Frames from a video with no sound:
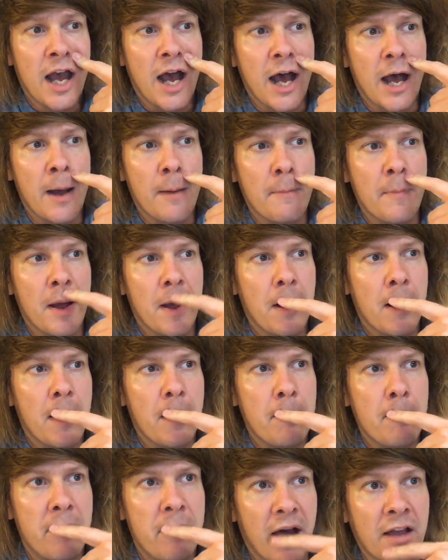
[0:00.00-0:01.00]

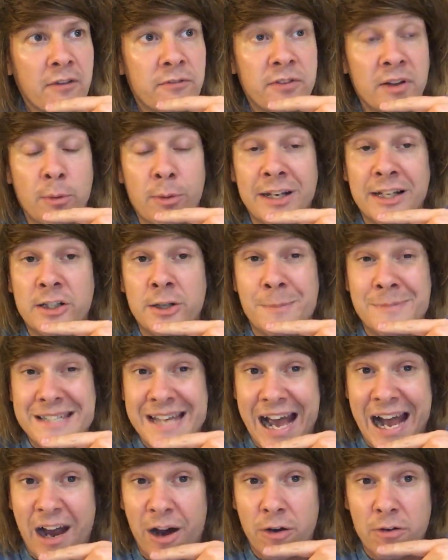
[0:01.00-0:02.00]
But I think when it comes
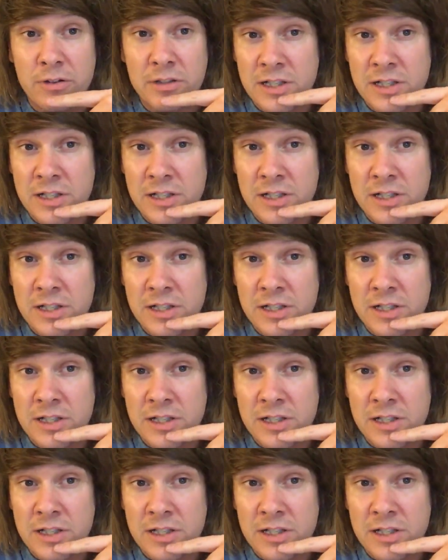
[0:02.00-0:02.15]
out,